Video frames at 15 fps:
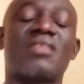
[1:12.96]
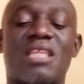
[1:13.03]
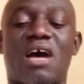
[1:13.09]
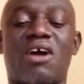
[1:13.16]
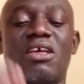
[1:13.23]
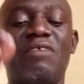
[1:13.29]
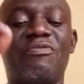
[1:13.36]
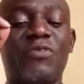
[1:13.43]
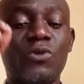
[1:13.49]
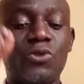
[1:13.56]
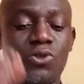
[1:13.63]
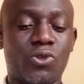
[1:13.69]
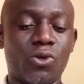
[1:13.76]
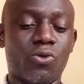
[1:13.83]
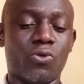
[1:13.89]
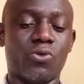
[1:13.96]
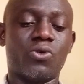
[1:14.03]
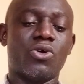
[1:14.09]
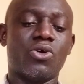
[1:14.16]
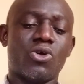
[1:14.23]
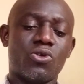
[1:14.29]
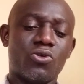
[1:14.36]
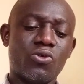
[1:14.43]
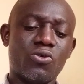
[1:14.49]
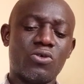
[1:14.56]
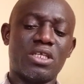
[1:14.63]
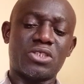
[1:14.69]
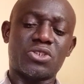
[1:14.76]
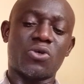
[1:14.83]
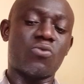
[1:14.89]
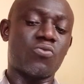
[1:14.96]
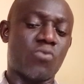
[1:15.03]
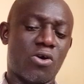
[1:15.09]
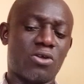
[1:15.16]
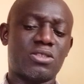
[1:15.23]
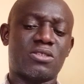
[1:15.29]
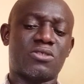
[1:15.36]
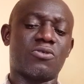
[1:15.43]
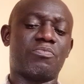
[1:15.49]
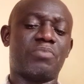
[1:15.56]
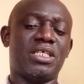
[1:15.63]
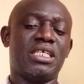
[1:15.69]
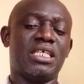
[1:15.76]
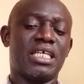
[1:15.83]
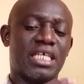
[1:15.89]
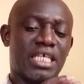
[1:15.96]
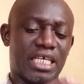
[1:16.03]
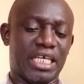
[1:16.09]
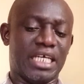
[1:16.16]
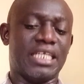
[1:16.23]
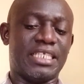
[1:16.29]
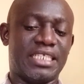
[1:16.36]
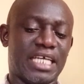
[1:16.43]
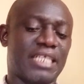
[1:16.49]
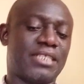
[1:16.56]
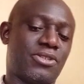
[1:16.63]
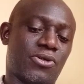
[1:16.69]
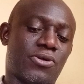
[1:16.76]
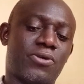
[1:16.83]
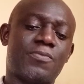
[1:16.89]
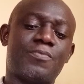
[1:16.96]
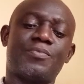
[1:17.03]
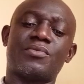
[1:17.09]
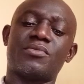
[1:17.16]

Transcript: Now, even though no nation wants to be a debtor,